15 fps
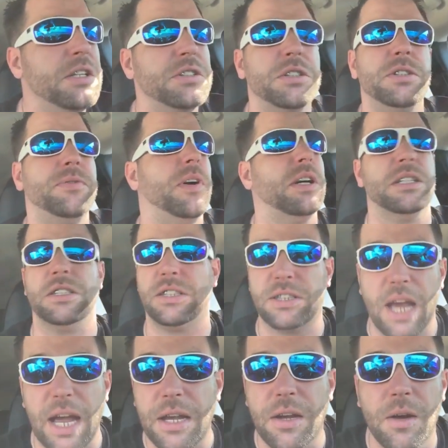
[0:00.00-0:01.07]
she's fucking
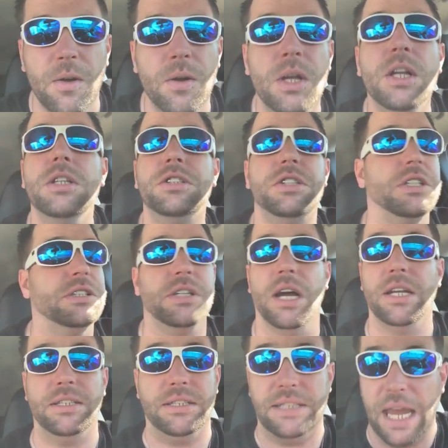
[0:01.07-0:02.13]
psycho, she's
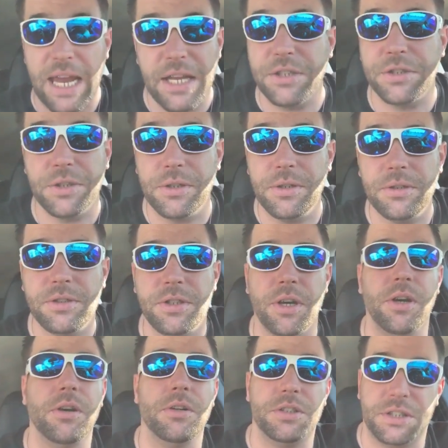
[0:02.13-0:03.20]
a danger
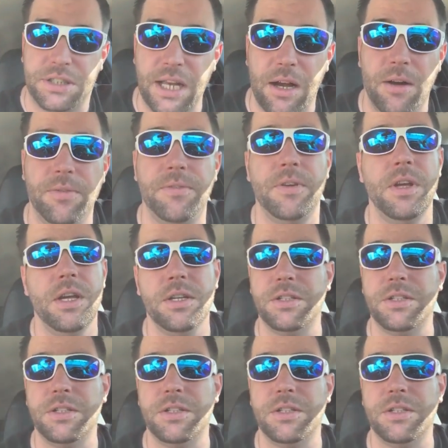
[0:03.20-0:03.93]
to herself,